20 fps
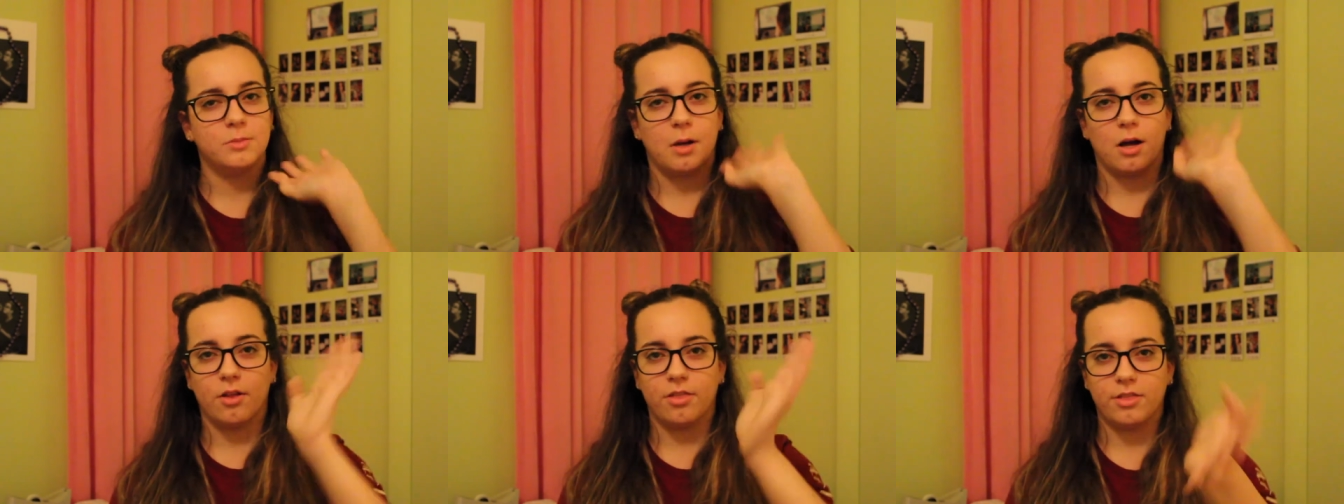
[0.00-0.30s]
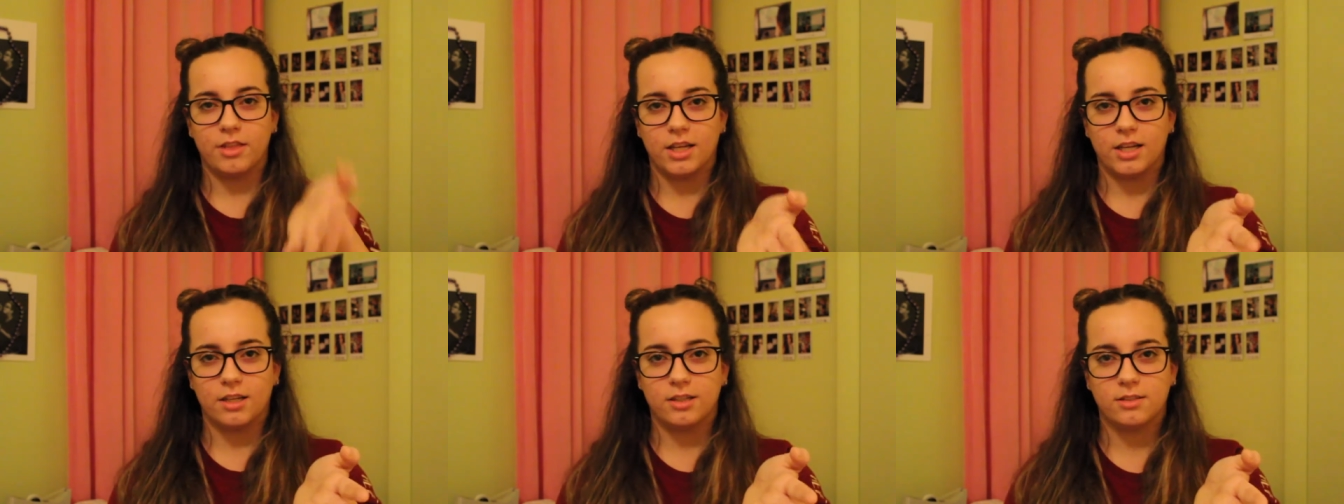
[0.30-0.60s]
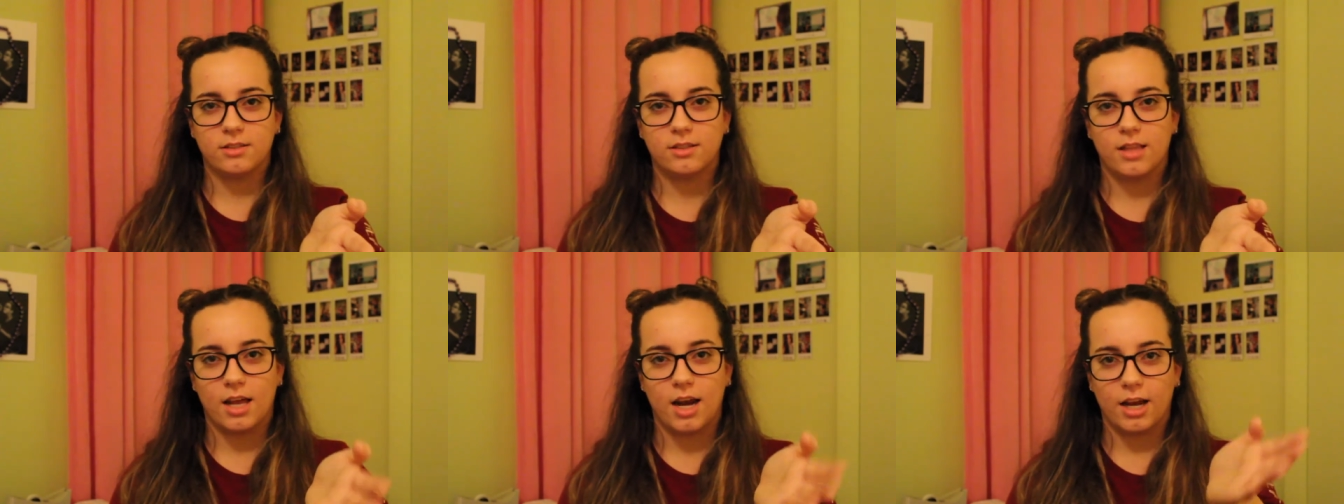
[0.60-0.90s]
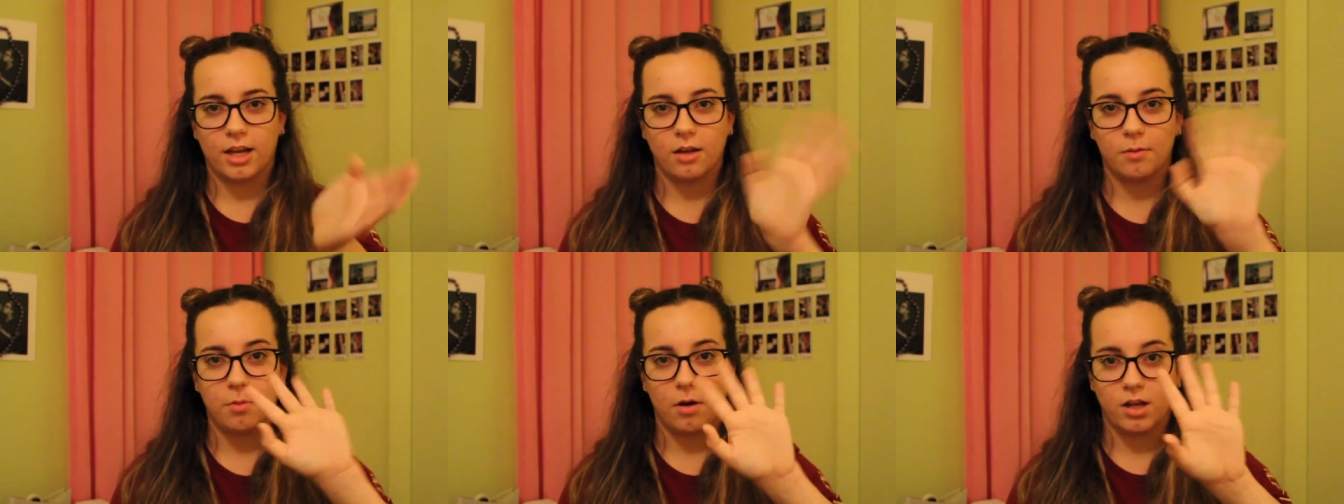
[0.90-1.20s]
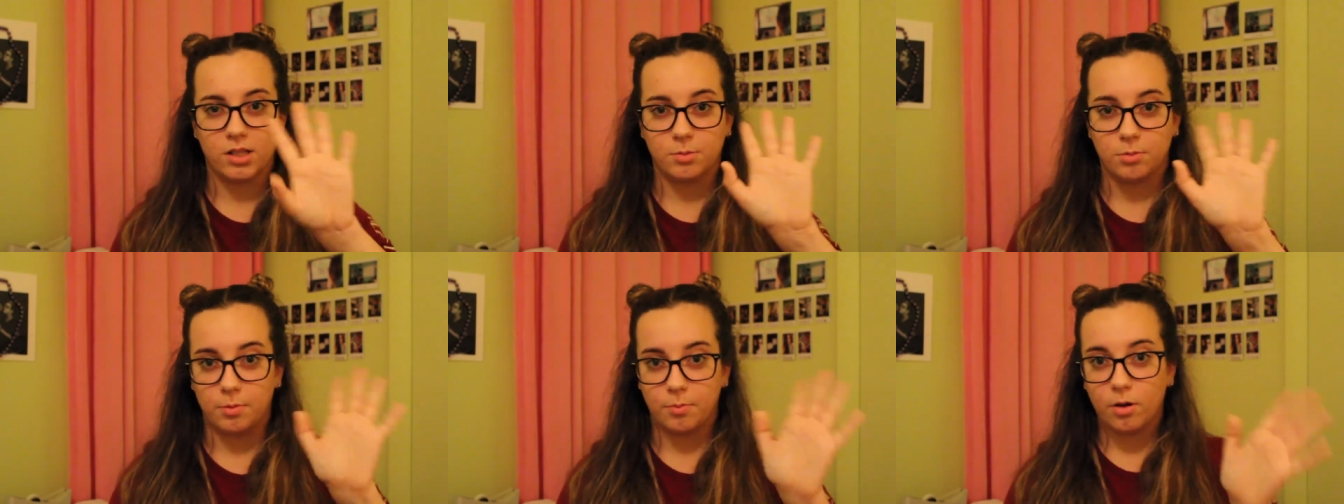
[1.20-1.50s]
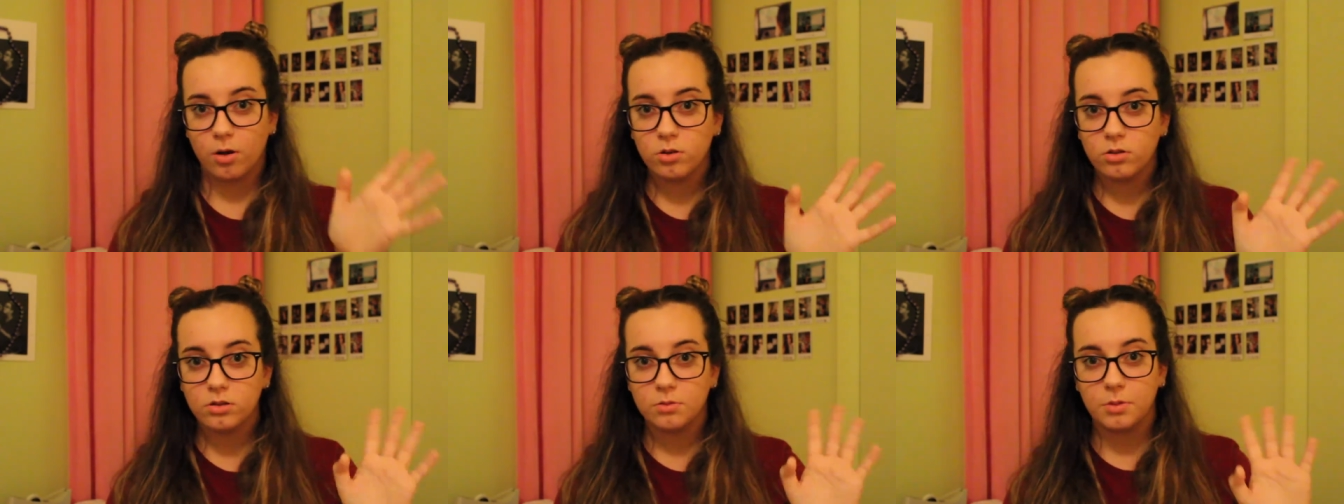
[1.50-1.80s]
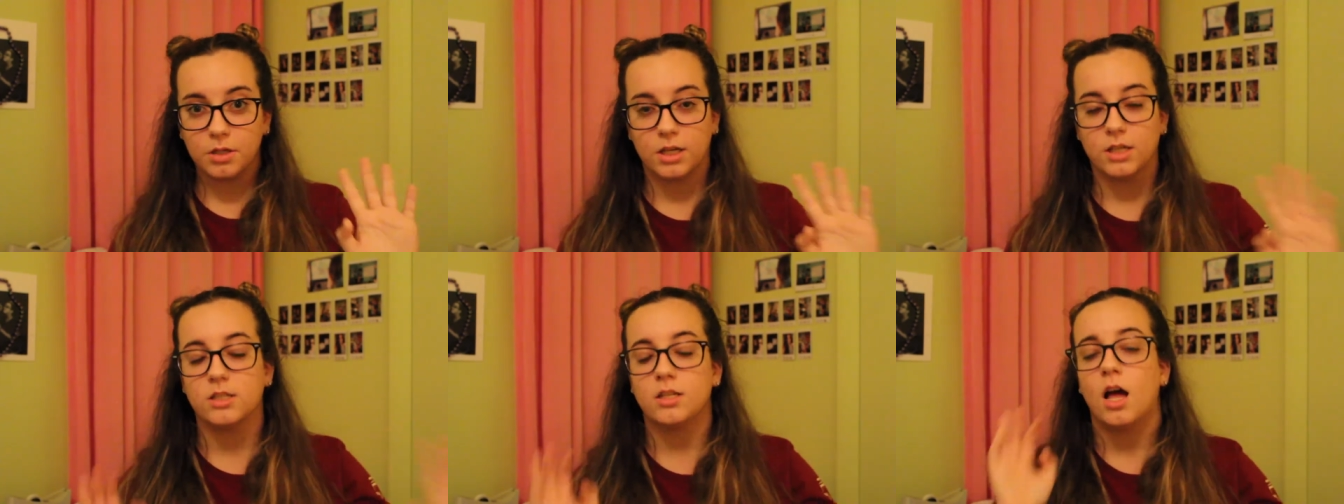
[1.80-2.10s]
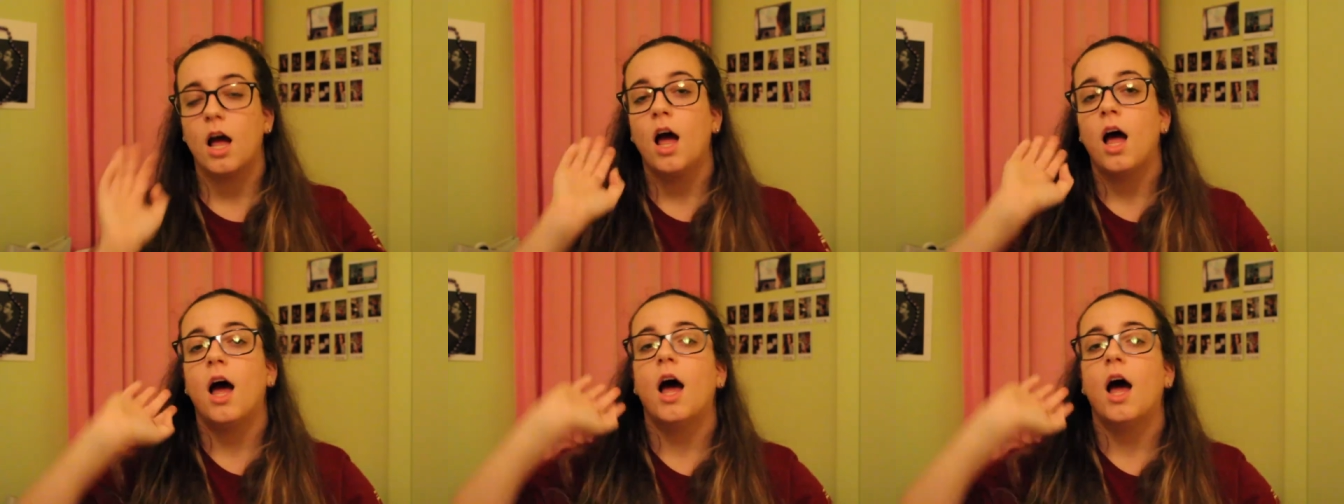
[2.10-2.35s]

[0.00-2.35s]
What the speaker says: about things that I could possibly post because